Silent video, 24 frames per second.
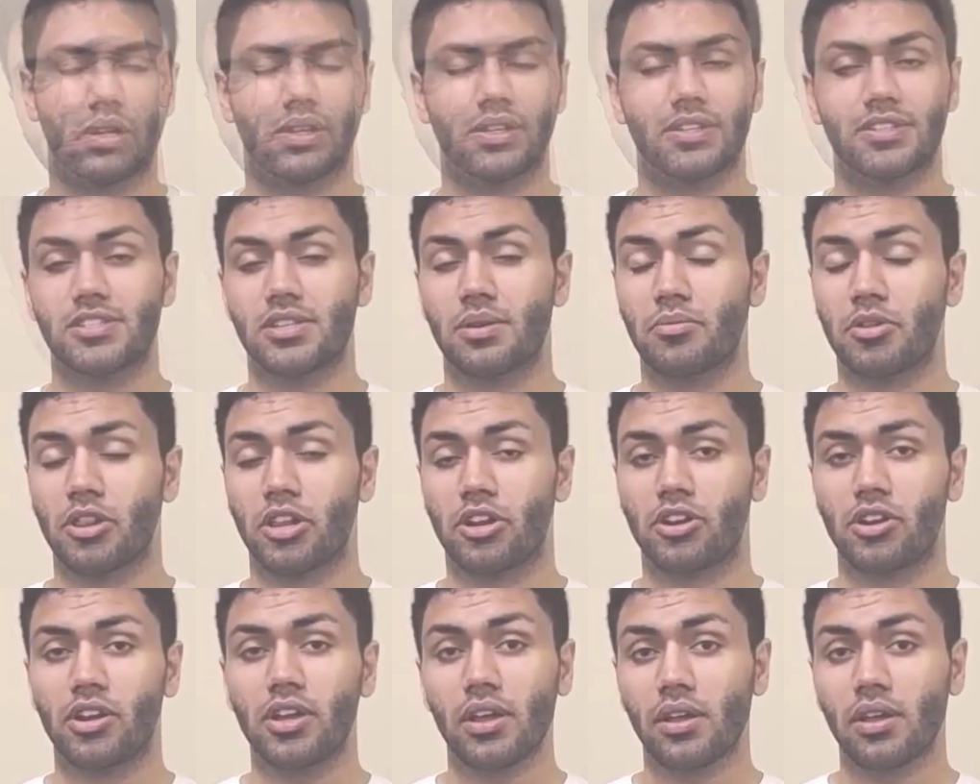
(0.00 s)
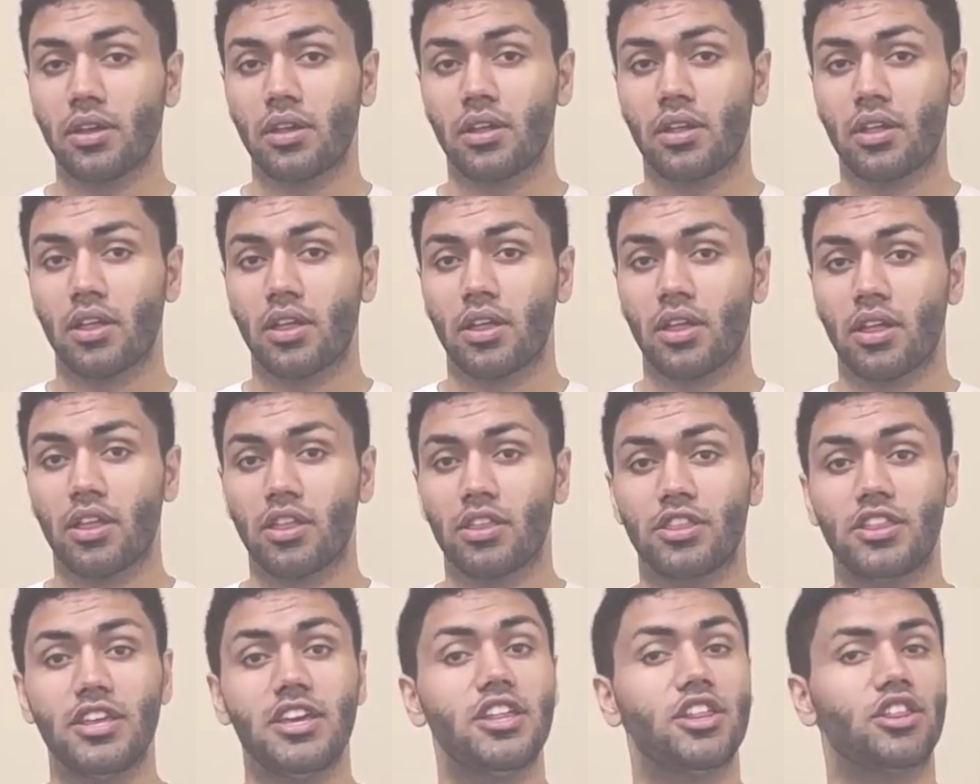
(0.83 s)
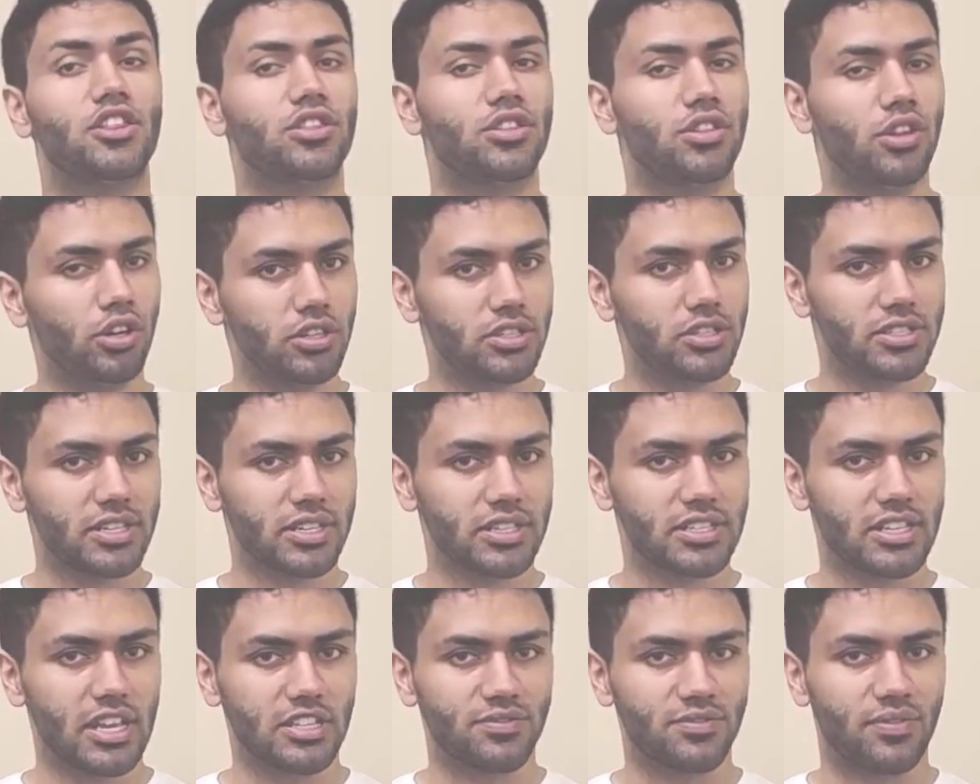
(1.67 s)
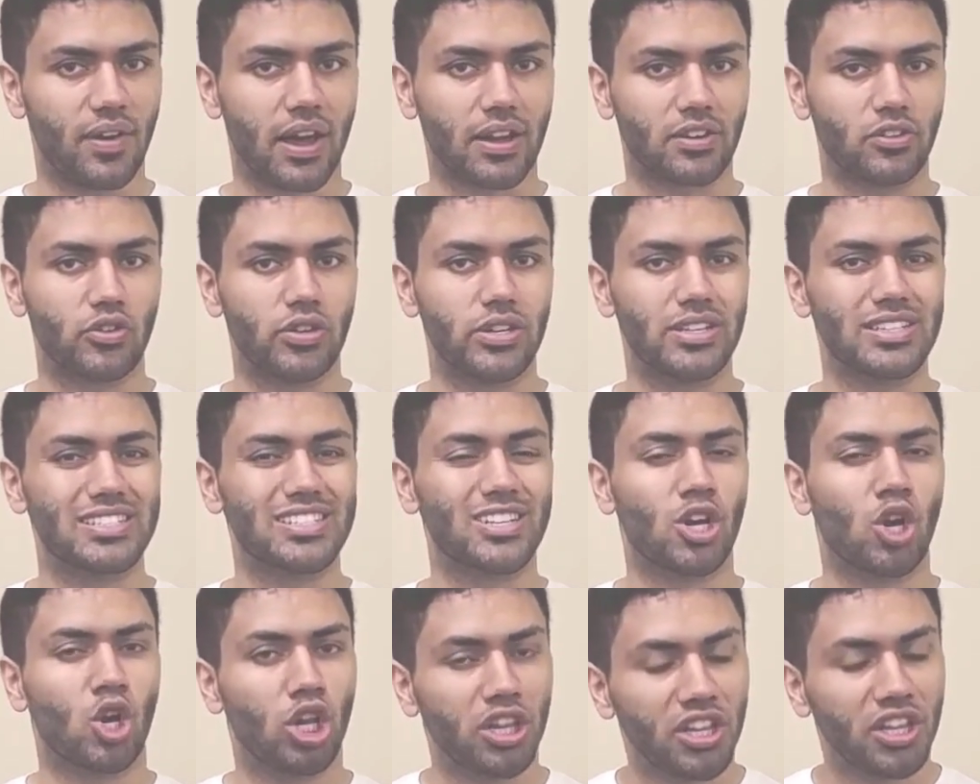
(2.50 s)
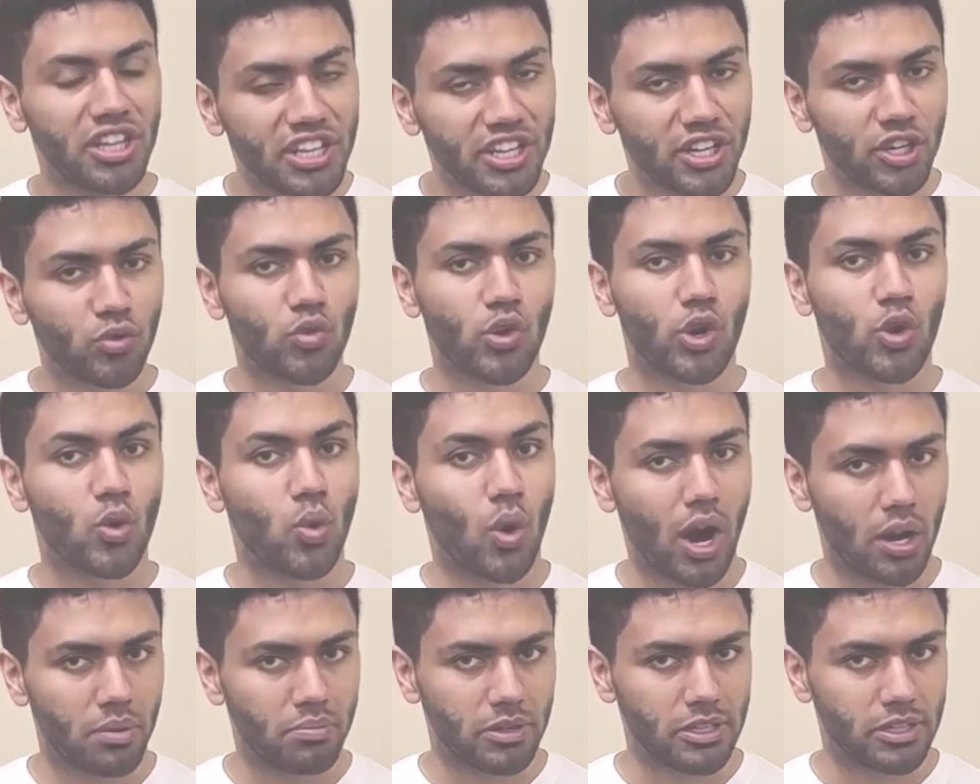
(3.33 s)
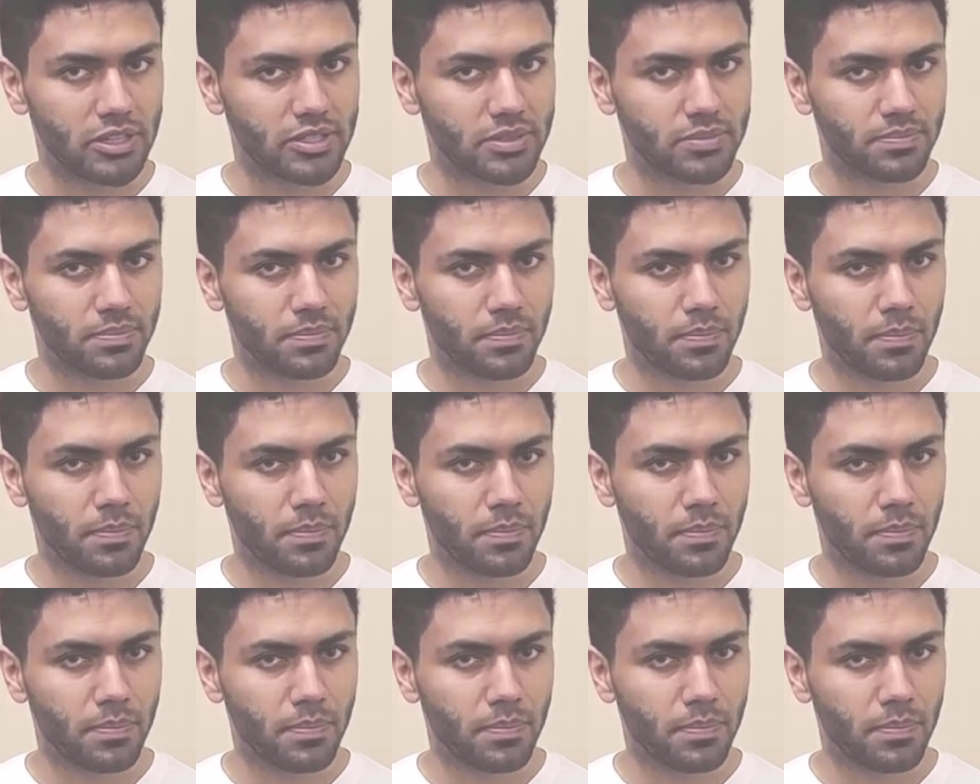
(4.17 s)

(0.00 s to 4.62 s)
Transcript: Similarly, the third success factor is clear requirements.